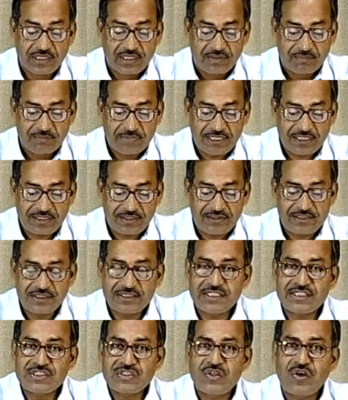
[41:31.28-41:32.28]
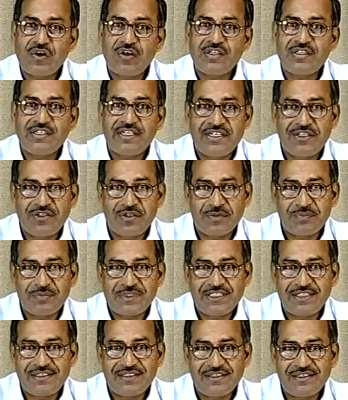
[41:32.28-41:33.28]
But this is not the end of
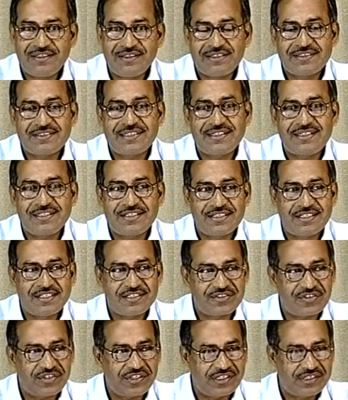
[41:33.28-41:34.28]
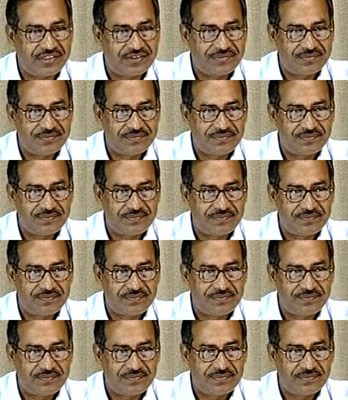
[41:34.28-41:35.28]
the reset history.
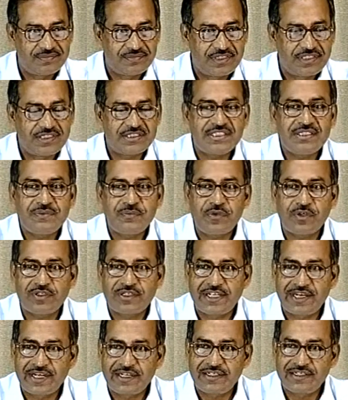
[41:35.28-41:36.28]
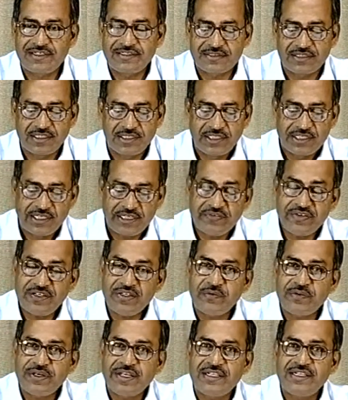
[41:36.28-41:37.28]
The reason for that is, even
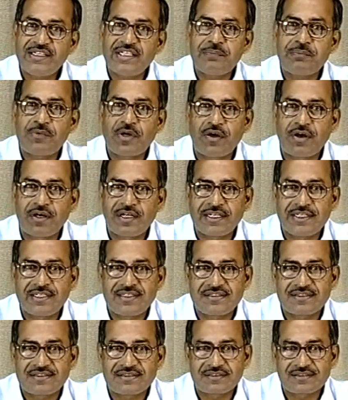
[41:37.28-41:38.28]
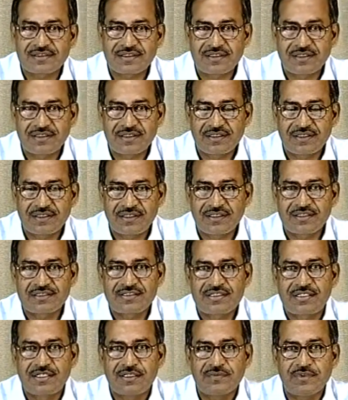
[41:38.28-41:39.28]
when the power is
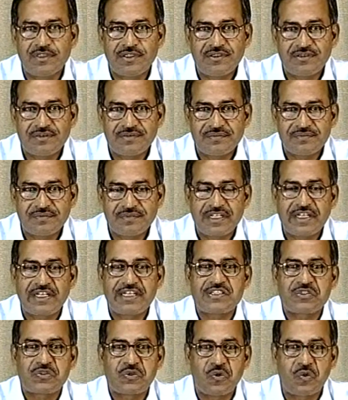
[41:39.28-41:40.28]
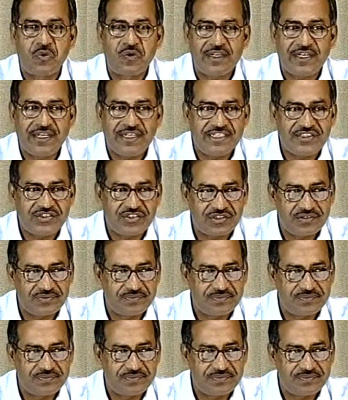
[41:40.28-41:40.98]
stable, there is no glitch,